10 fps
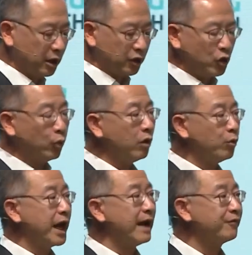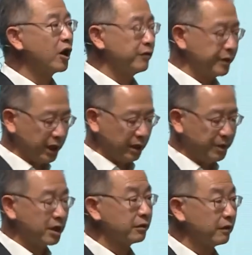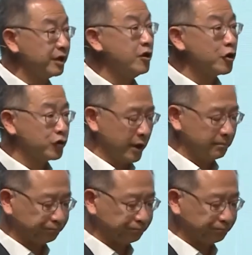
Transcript: to what we have currently because of inertia.